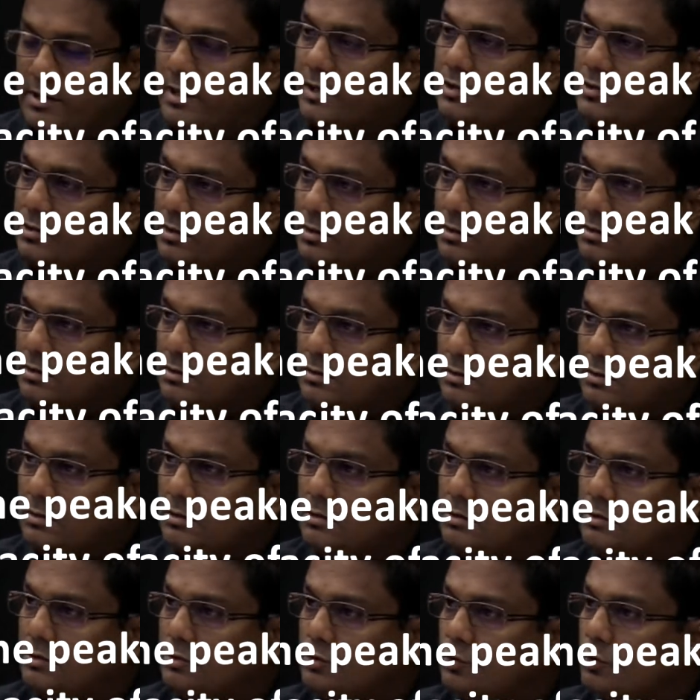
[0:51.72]
and the carrying
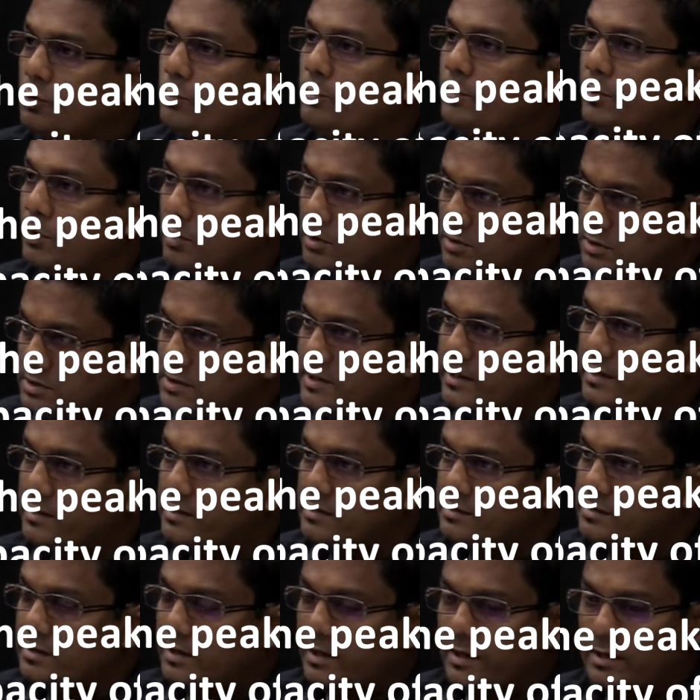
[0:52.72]
capacity of the
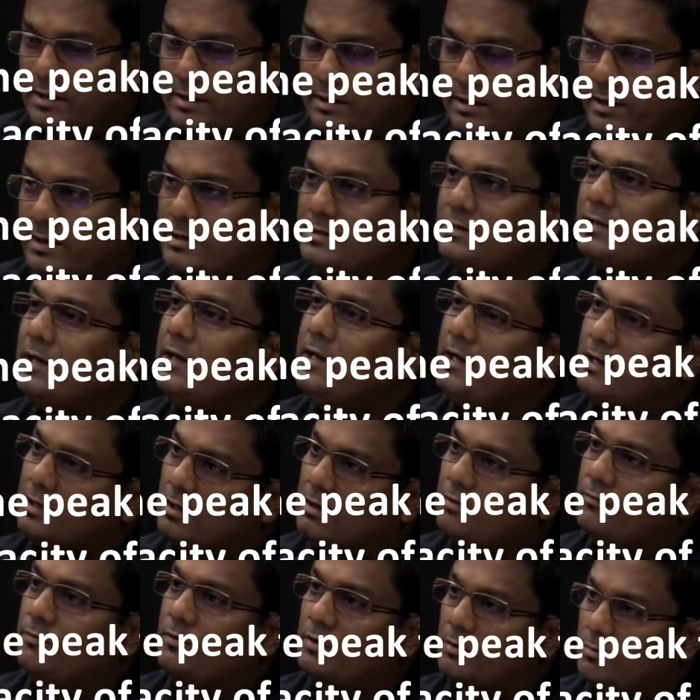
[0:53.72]
river at the wholesale
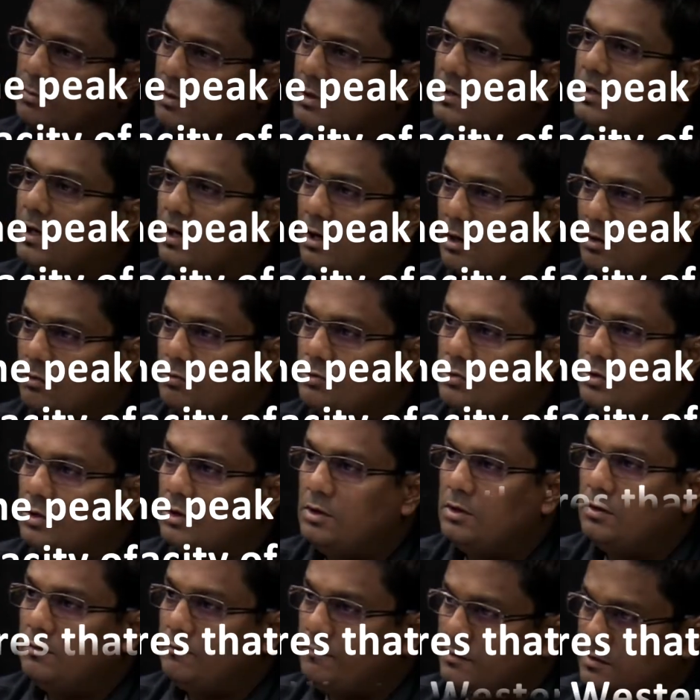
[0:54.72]
fish market.
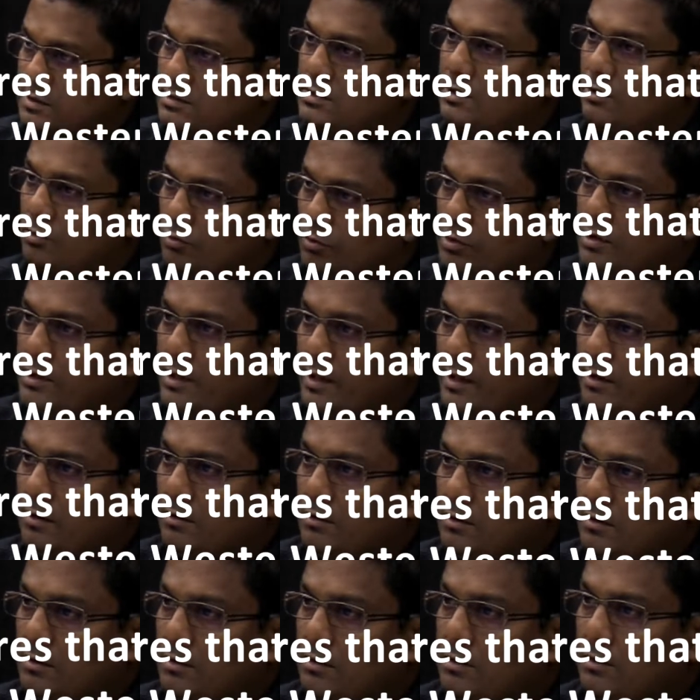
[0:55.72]
They
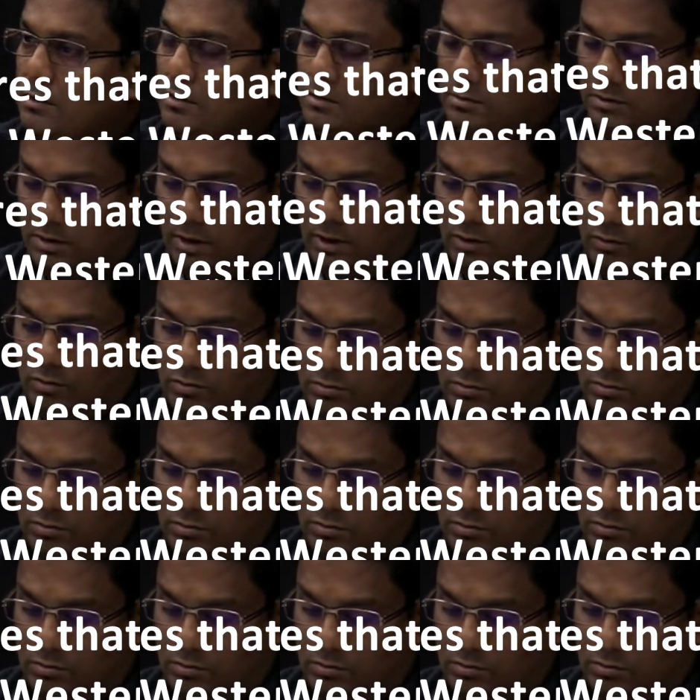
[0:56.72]
generated figures